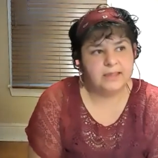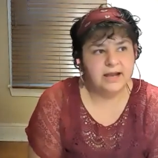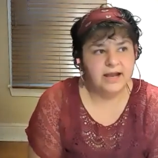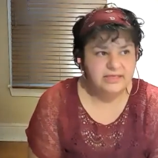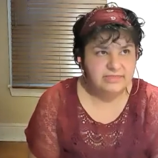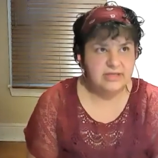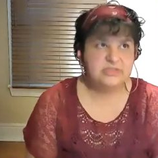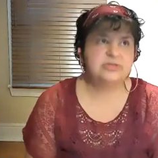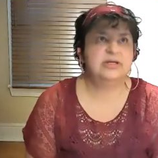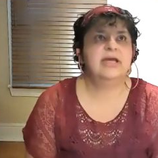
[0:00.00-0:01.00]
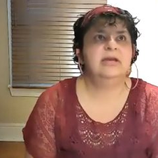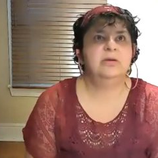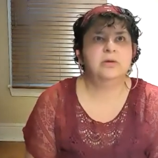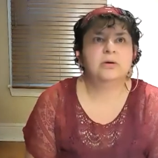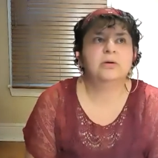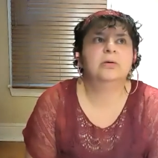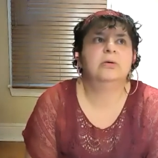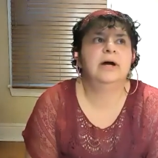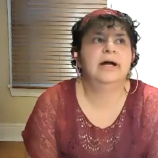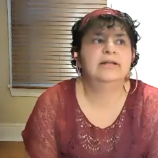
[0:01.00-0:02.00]
I think you can
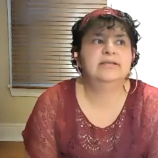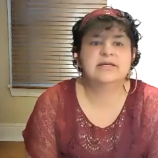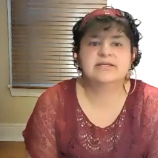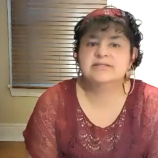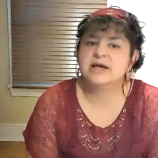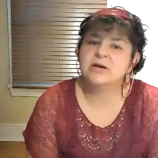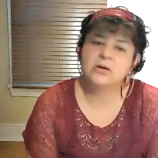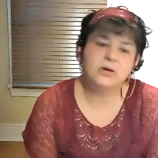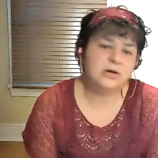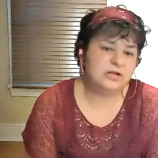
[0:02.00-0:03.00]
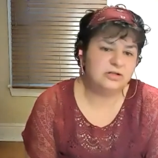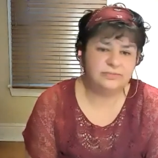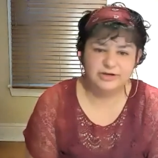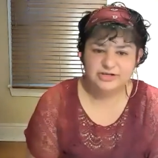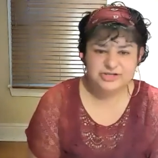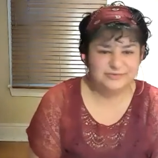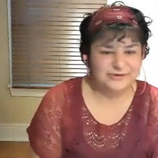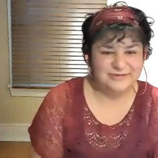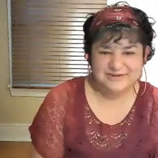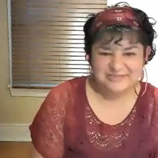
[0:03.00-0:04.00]
go and test a whole bunch of
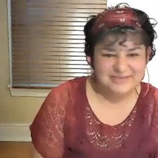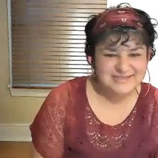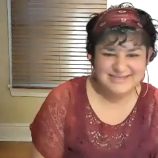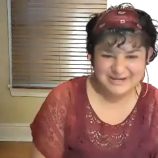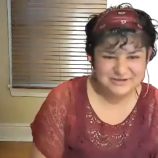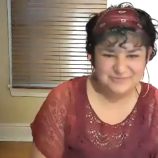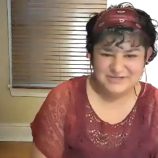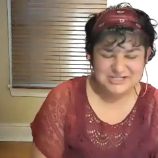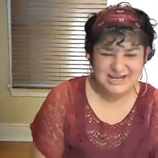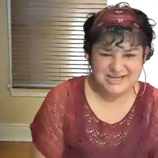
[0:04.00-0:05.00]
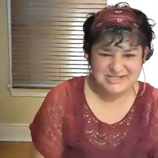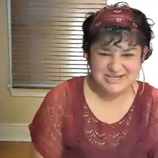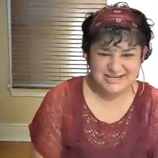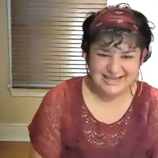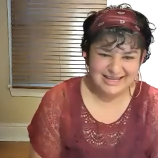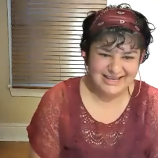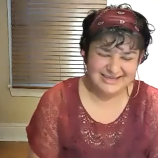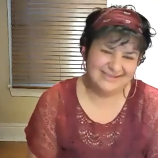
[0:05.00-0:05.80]
other things that could be changing, like